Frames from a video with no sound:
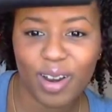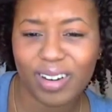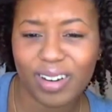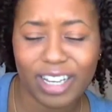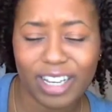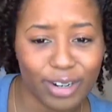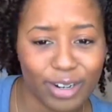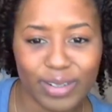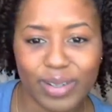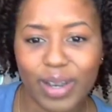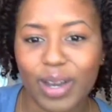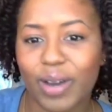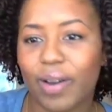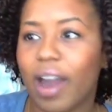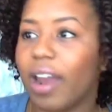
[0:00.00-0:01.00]
years
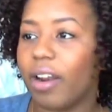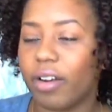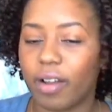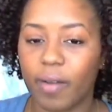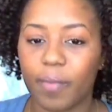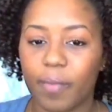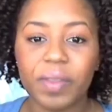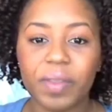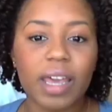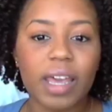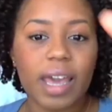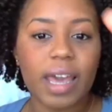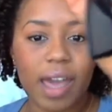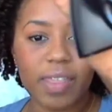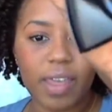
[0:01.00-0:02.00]
ago. I don't know.
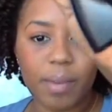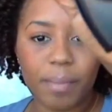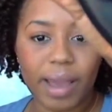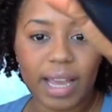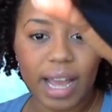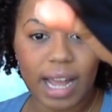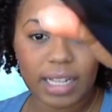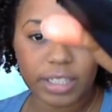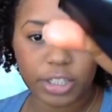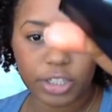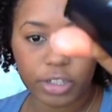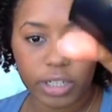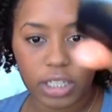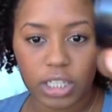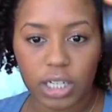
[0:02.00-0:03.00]
And then my
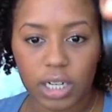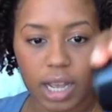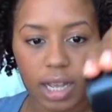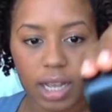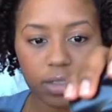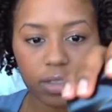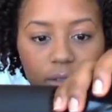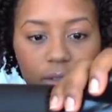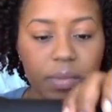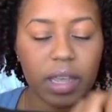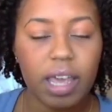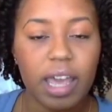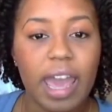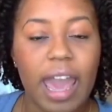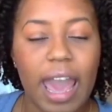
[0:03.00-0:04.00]
concentration nozzle.
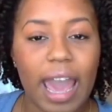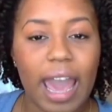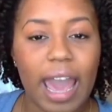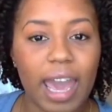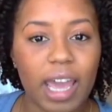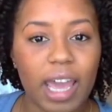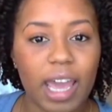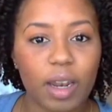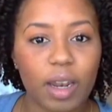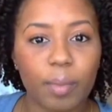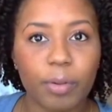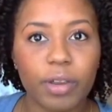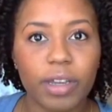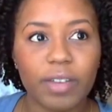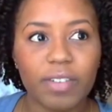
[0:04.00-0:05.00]
And
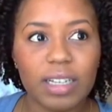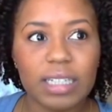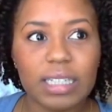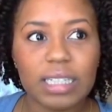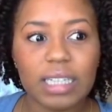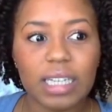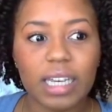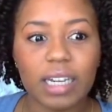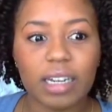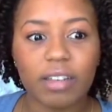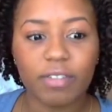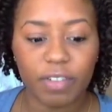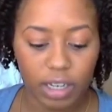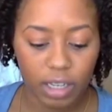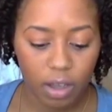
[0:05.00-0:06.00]
previously in a
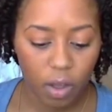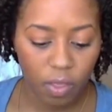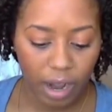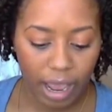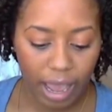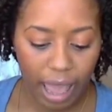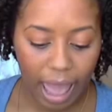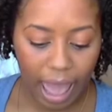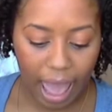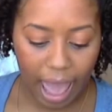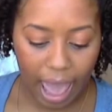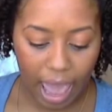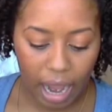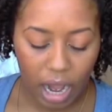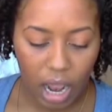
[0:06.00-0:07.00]
video that I
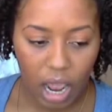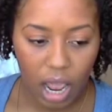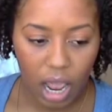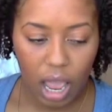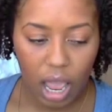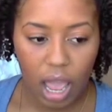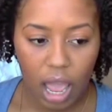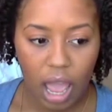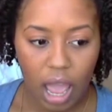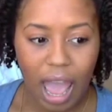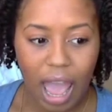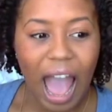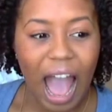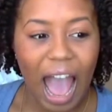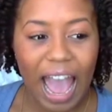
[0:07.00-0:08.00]
had,
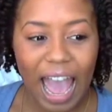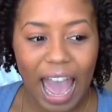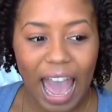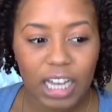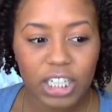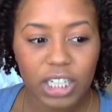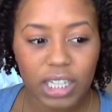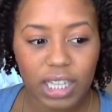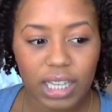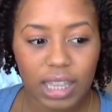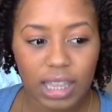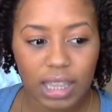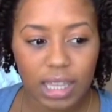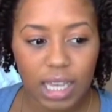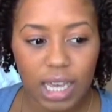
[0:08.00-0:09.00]
I actually
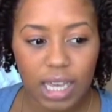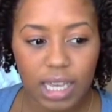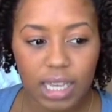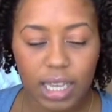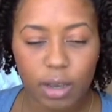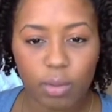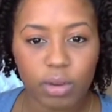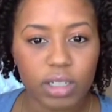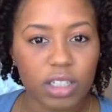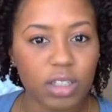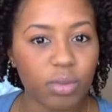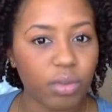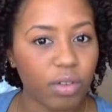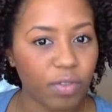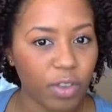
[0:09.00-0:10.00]
think it was the
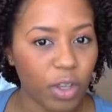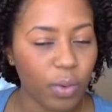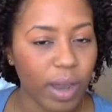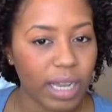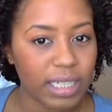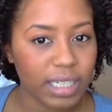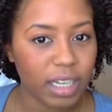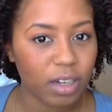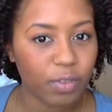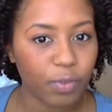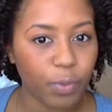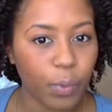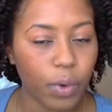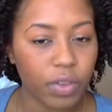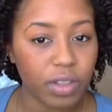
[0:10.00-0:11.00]
review I did
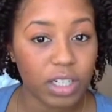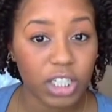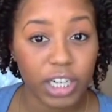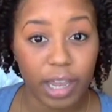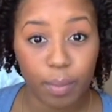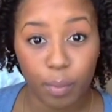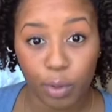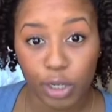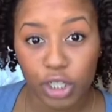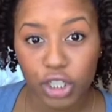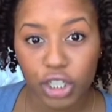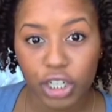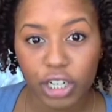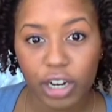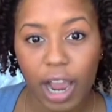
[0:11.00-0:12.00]
for the Shea
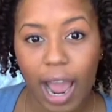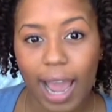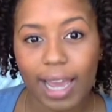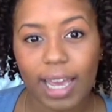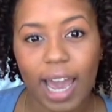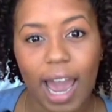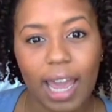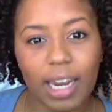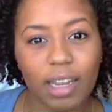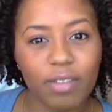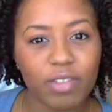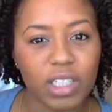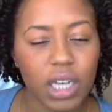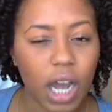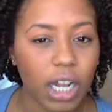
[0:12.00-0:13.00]
Moisture, I kind of
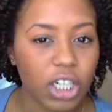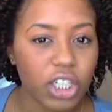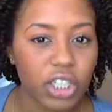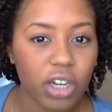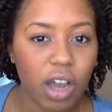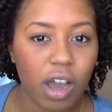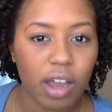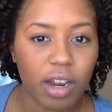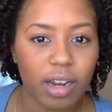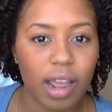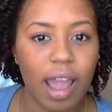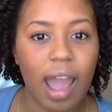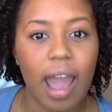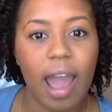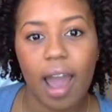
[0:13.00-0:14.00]
touched on
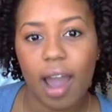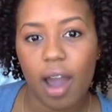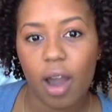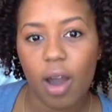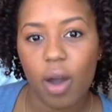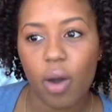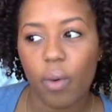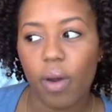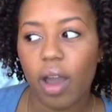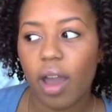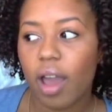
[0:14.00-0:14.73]
how